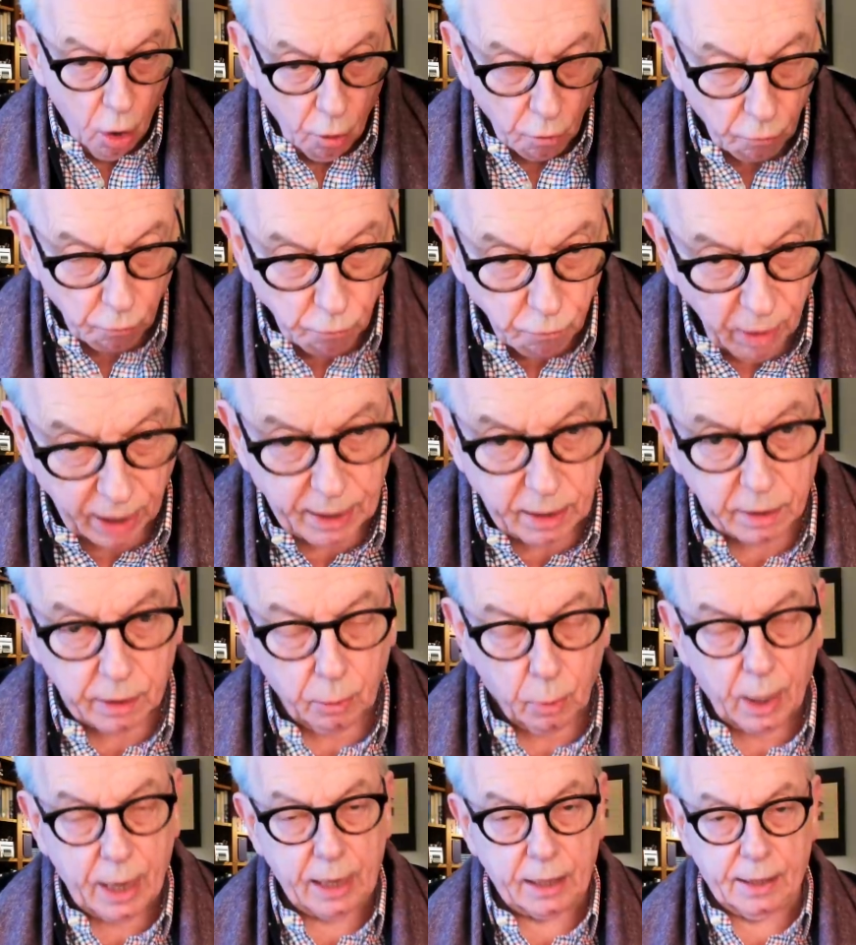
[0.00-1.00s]
right the
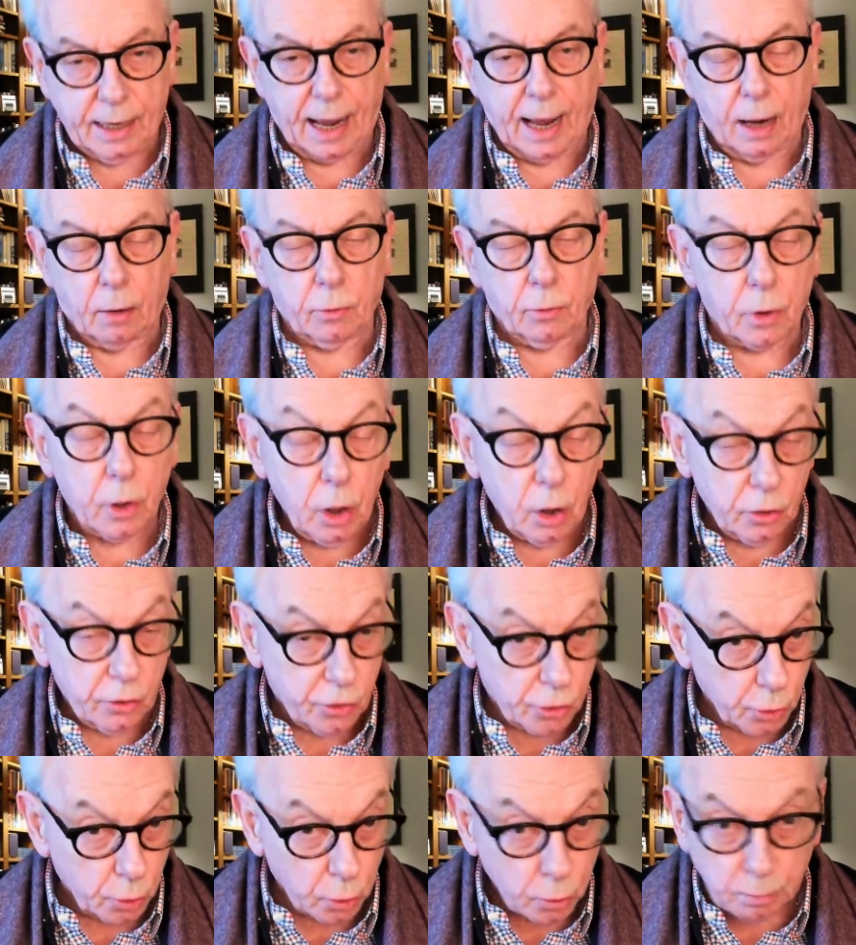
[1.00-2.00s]
way down
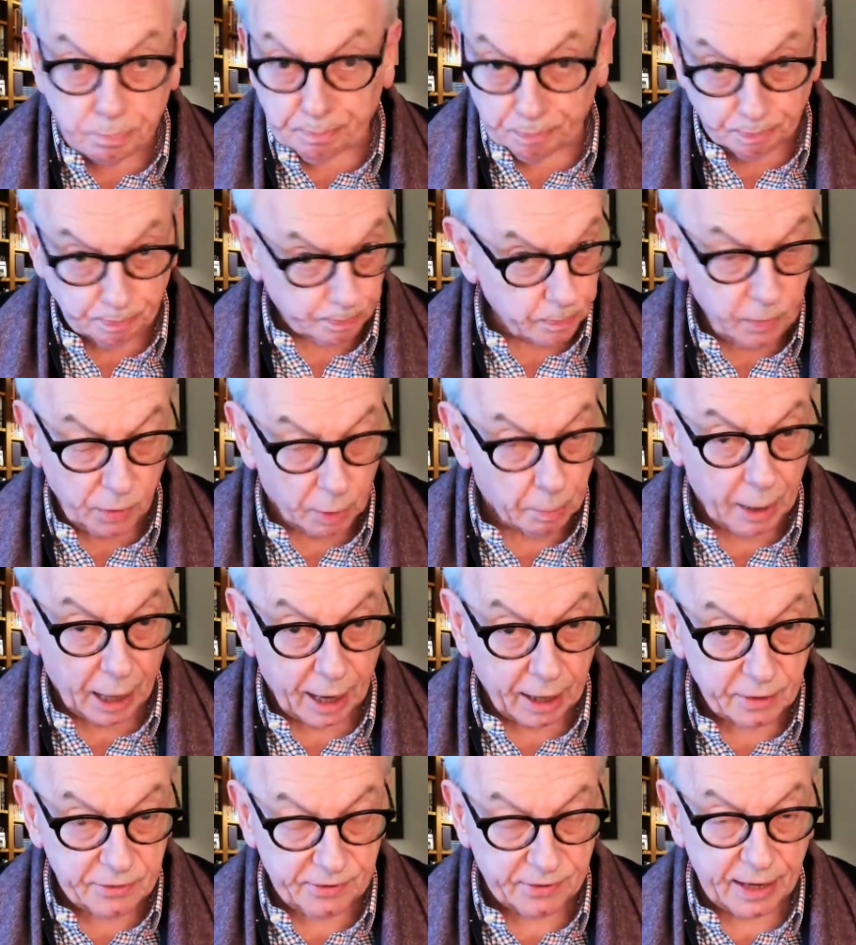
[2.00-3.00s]
to the
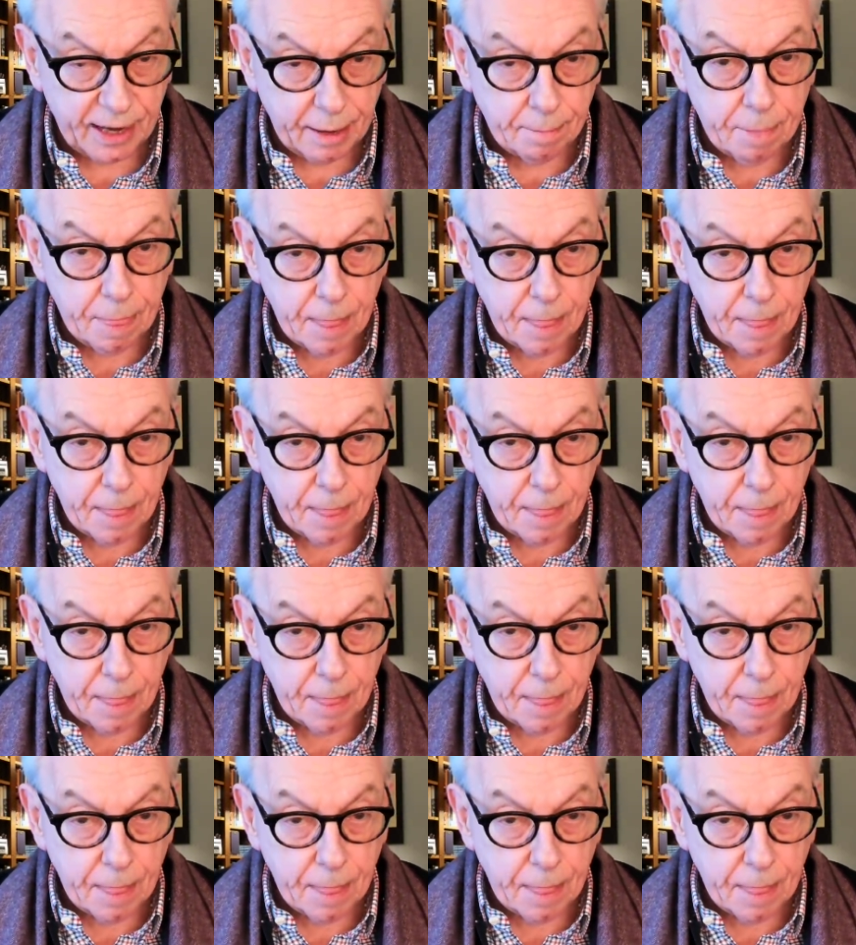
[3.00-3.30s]
Black Sea.